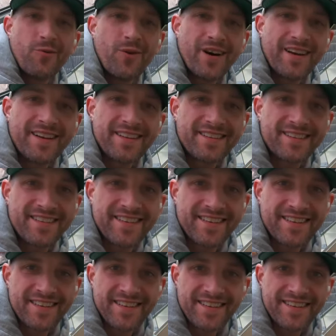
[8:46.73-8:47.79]
What is
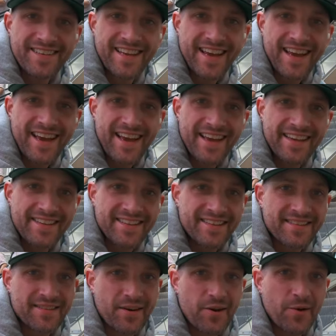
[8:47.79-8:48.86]
good, guys?
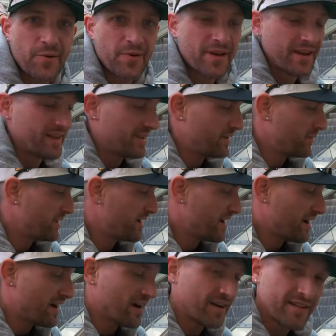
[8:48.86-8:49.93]
So here we
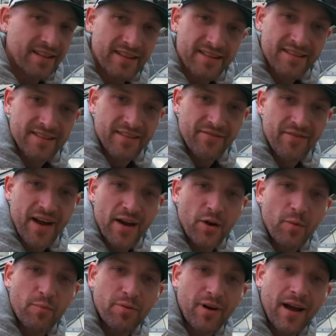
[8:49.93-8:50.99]
are. This is the
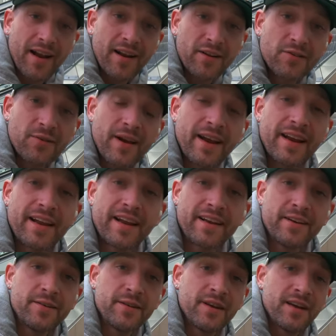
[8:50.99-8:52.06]
final product right
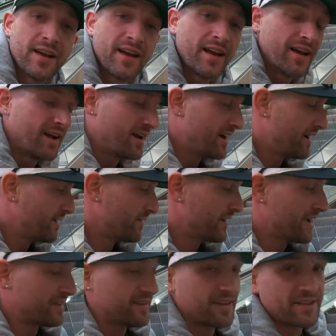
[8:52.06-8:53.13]
here. Uh,
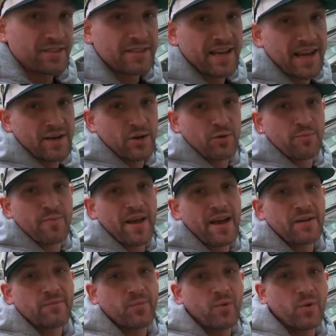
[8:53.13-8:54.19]
got the shattered
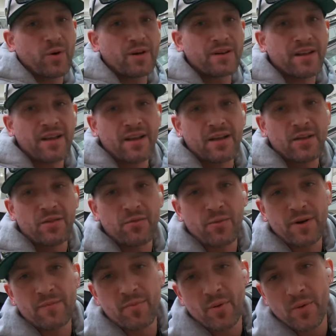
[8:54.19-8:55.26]
backboard
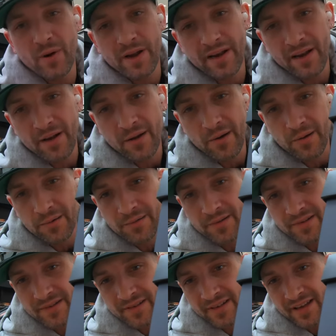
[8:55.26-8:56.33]

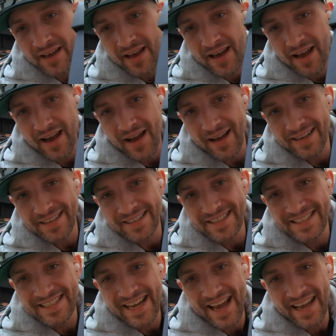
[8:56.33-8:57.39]
3.0s
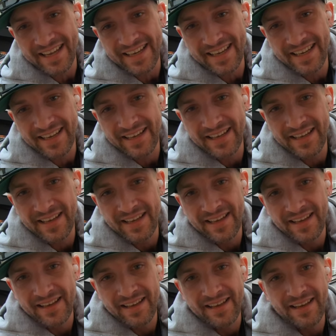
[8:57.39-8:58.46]
on deck.
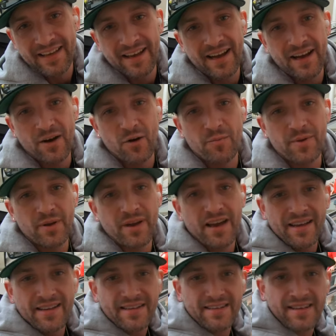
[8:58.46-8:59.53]
I hope you
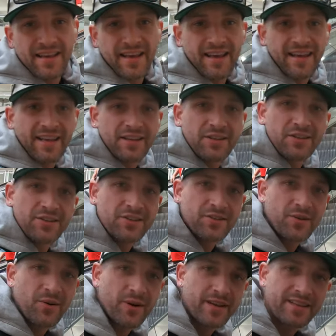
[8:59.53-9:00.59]
guys
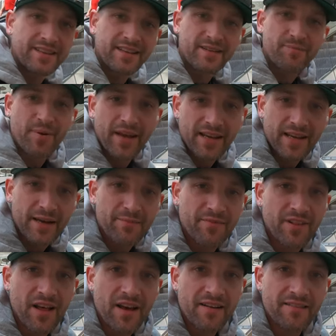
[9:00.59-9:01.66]
enjoyed this pickup
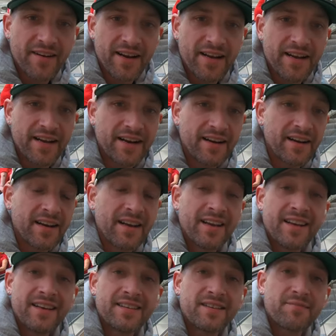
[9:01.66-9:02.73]
vlog right here.
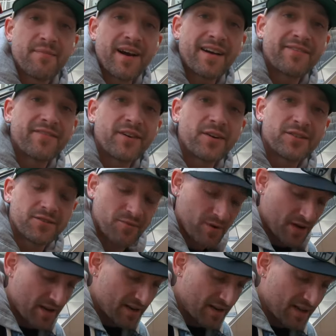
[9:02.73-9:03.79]
This is my first
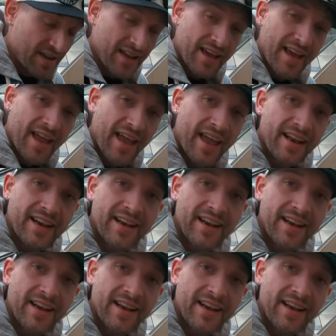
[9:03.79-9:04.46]
one, and